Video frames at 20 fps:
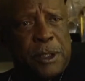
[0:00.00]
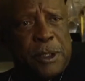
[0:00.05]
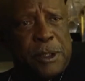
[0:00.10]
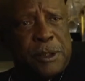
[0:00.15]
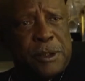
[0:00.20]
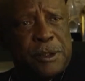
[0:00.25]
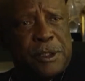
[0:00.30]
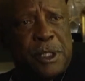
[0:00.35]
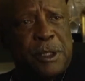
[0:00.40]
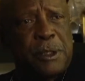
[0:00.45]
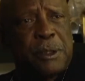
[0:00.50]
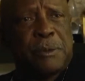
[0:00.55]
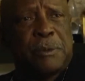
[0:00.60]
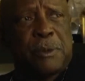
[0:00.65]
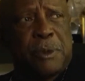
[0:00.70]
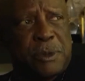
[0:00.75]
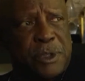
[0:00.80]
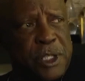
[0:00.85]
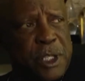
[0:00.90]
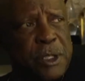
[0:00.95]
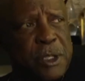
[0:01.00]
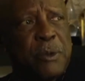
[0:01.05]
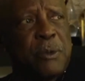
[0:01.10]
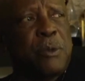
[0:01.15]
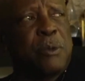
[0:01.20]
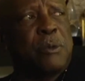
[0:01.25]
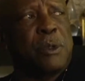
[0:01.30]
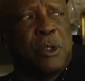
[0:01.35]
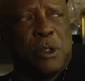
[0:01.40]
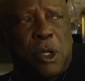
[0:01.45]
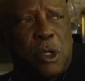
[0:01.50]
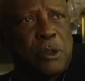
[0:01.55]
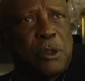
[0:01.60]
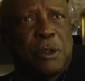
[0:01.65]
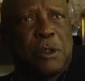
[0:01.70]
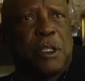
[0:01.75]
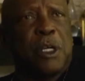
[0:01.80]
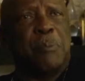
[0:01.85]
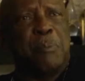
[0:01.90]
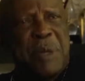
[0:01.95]
She
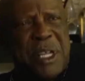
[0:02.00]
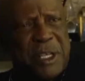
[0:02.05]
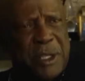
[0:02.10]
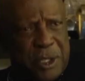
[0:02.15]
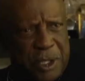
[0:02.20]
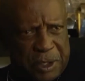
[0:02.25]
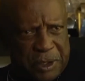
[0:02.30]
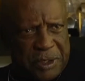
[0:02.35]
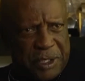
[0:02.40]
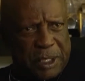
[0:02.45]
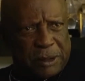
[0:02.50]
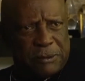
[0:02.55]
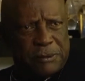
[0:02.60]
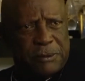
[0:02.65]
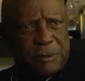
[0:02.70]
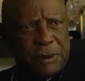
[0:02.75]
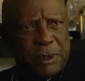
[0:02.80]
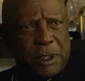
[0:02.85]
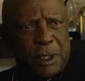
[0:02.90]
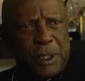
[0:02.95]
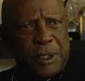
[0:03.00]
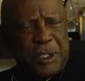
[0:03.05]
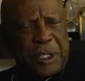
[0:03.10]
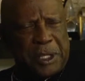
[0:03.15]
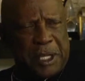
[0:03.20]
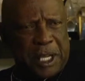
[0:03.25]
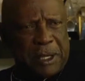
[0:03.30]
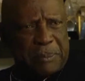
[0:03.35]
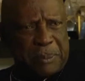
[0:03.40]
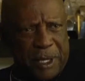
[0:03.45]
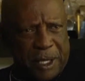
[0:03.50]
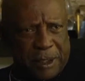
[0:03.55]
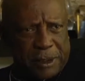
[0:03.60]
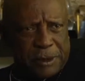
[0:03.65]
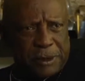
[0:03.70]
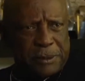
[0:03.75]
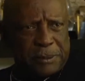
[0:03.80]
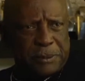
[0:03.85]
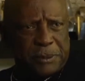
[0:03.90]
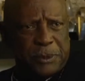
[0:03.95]
committed herself to get better
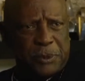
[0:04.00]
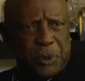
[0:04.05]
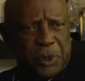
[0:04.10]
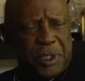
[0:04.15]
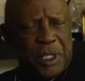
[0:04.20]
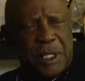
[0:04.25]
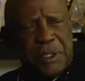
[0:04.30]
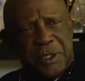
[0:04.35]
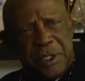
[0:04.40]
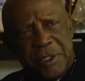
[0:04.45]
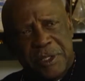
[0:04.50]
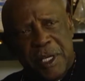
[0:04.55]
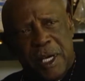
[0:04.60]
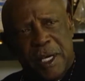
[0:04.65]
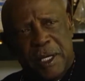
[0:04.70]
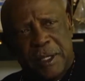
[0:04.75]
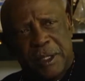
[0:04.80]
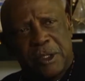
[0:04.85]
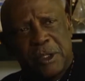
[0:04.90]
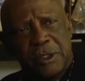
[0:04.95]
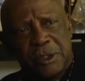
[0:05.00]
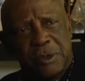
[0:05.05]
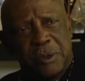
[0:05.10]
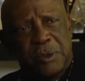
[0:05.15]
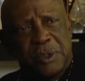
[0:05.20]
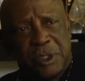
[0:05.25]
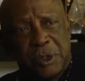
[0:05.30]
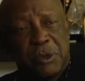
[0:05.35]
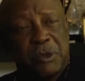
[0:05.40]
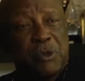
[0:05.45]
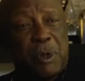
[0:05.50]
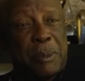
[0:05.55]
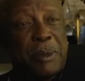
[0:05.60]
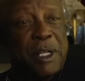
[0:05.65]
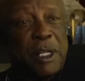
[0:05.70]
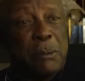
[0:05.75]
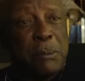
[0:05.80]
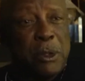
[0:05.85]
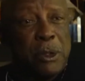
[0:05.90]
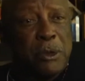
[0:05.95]
with that society because she was rubbing
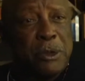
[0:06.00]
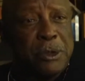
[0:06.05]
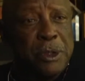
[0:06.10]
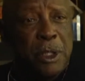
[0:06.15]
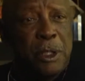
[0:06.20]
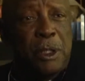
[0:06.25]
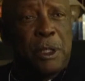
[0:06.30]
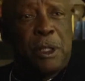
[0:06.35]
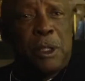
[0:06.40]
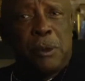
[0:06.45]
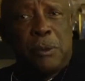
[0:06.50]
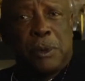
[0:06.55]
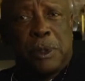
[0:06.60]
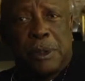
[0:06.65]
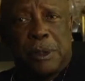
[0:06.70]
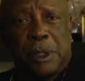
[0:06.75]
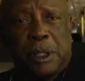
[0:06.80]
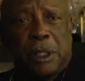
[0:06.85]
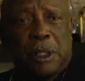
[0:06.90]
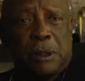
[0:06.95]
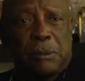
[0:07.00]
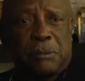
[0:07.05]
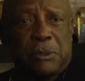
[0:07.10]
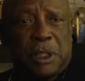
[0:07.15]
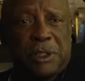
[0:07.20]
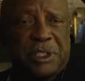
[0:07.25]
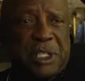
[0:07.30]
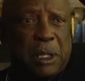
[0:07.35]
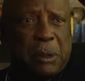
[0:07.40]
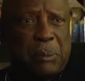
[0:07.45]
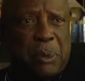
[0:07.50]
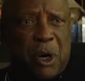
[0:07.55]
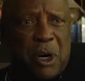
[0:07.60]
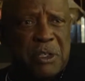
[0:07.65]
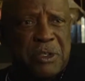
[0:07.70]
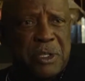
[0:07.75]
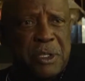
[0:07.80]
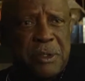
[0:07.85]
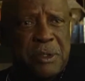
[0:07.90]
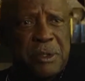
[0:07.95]
elbows with Estelle
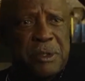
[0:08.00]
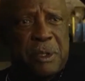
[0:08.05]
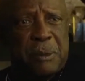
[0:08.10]
Parsons